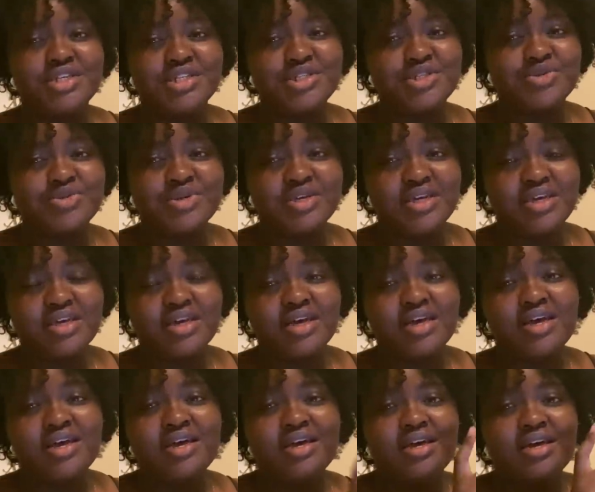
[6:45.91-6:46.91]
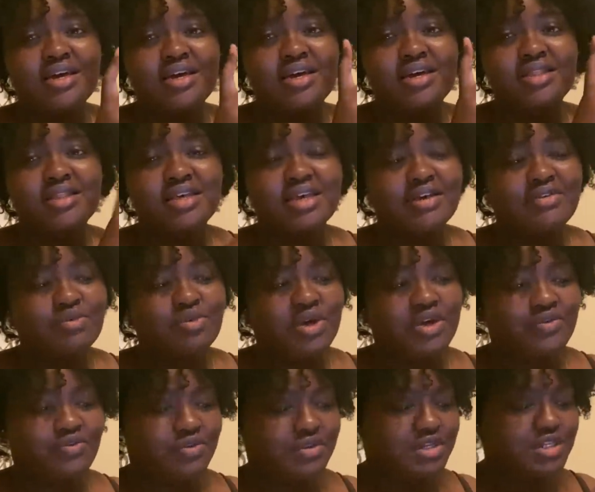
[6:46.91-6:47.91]
entering the
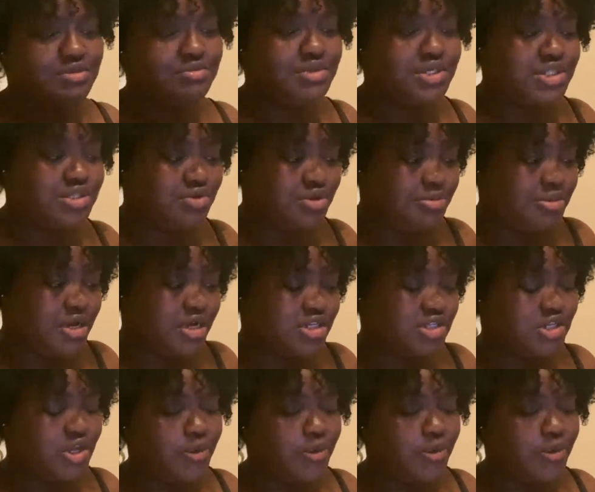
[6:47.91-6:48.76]
giveaway for this mystery box.